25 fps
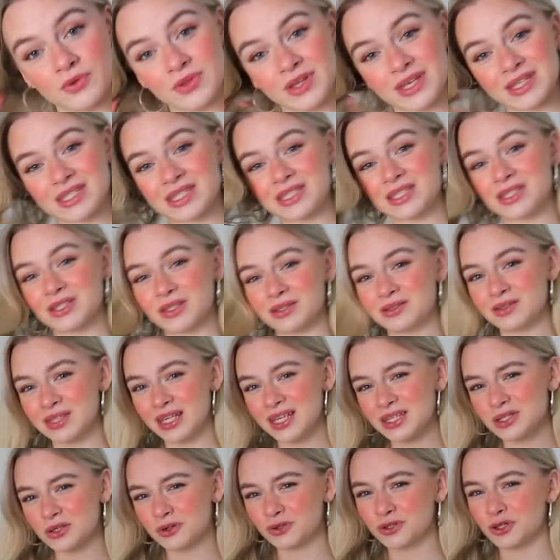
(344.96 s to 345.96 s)
these
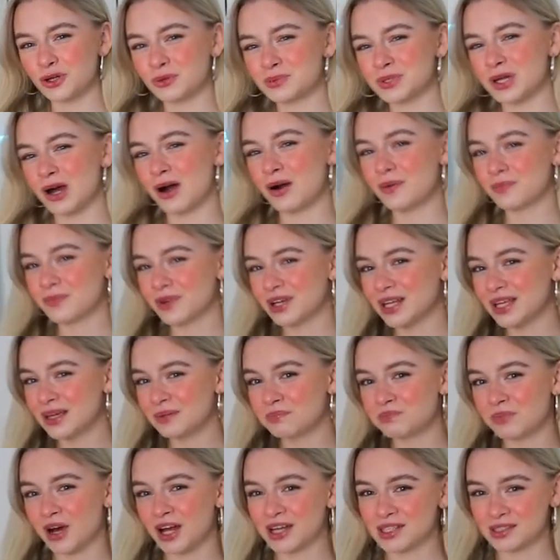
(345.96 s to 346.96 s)
these sort of tops aren't really
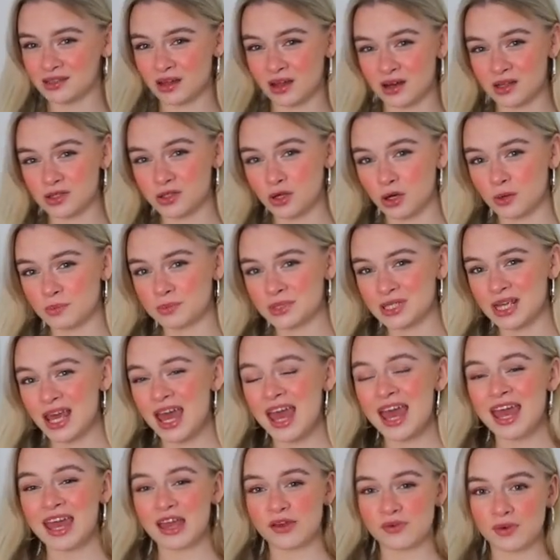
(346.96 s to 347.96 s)
my style of tops.
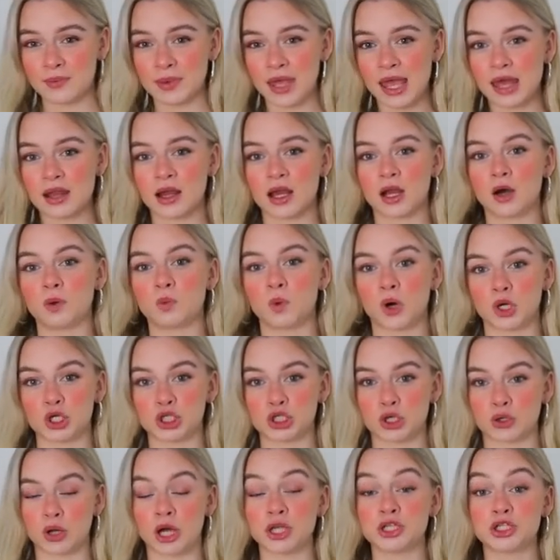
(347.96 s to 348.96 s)
If I'm getting like a one
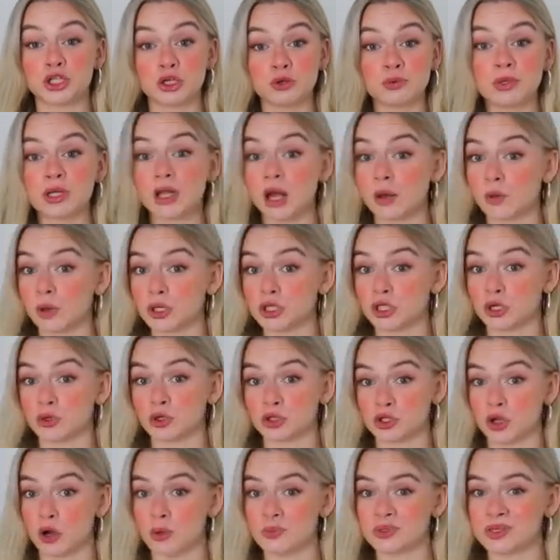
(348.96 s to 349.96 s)
shot, I do really like one
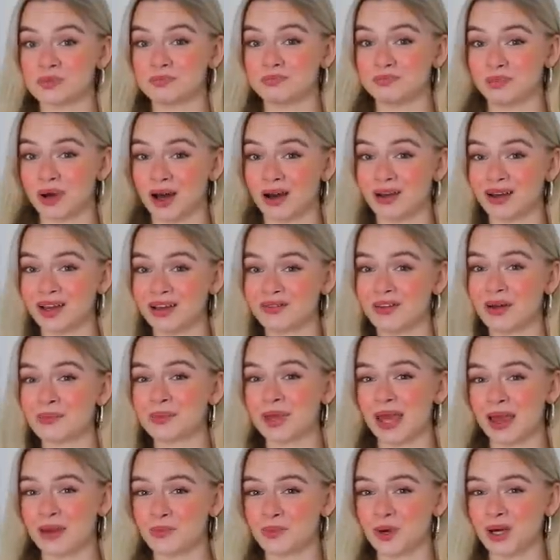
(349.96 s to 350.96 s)
shoulder tops, but if I'm
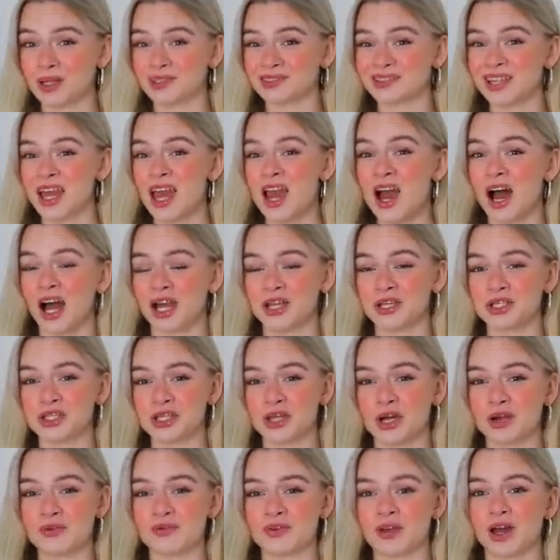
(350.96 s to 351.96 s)
getting one, I usually
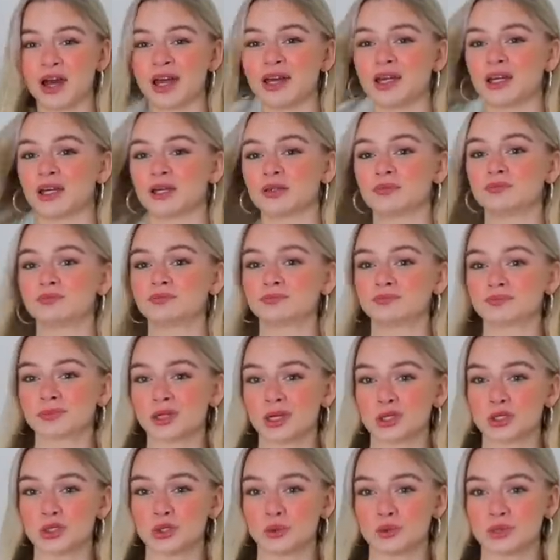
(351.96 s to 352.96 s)
go for like
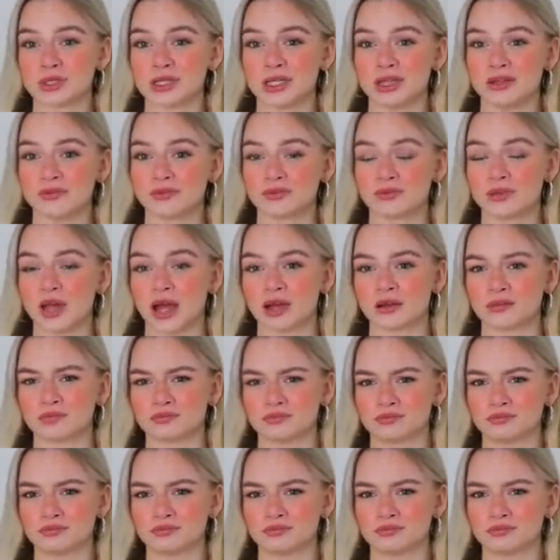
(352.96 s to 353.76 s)
short sleeve, like